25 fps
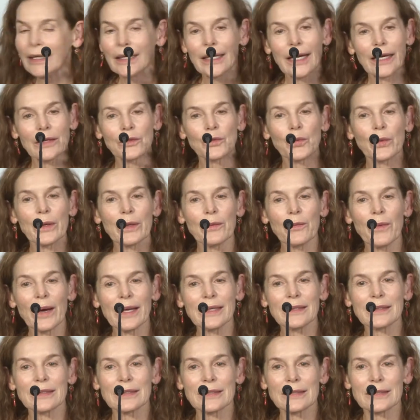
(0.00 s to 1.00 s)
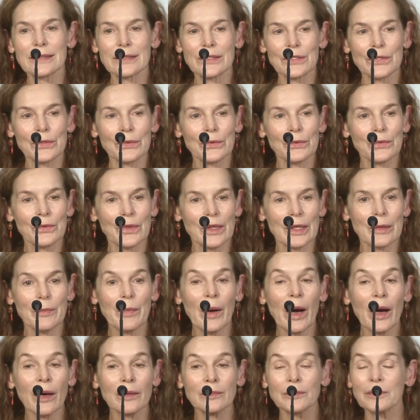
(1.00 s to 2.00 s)
and we went to the
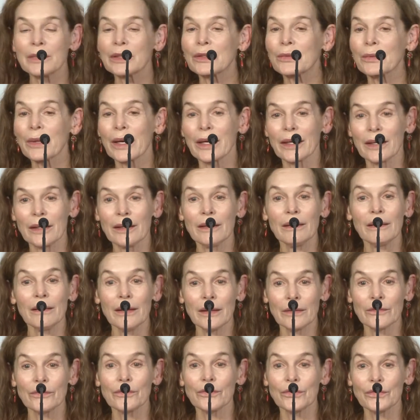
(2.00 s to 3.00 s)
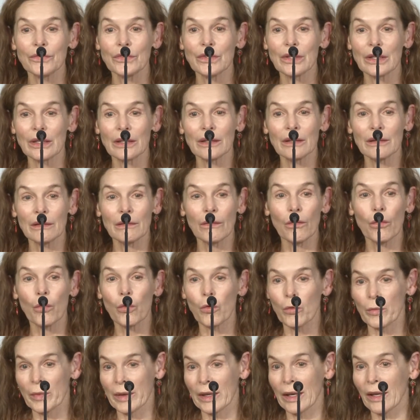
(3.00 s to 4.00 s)
apartment where he lived in
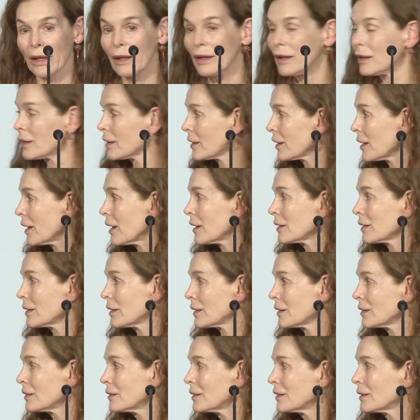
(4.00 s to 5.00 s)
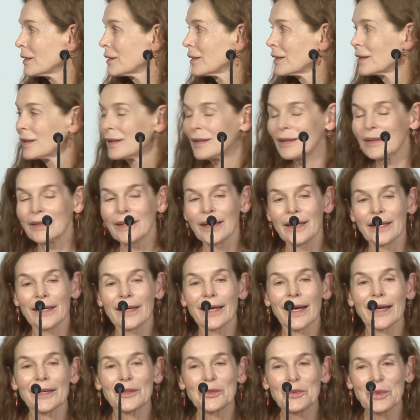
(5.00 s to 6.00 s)
Albany in London.
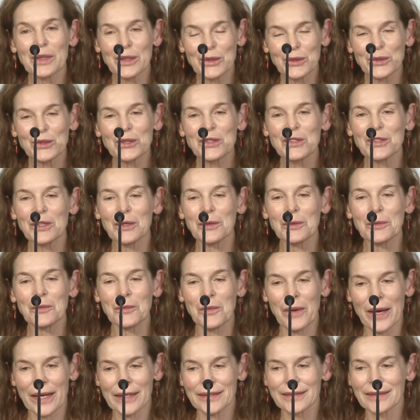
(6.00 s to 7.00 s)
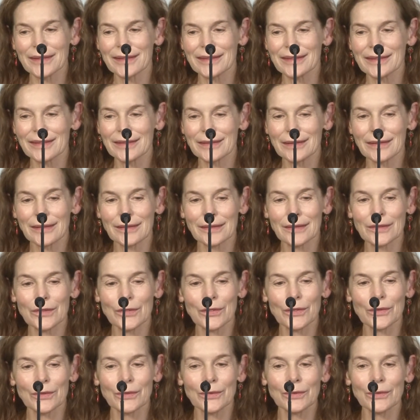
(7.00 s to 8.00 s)
And we also went
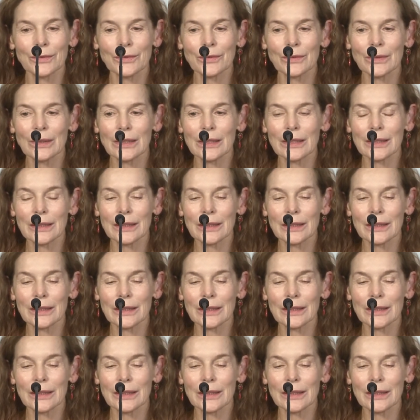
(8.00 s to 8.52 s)
to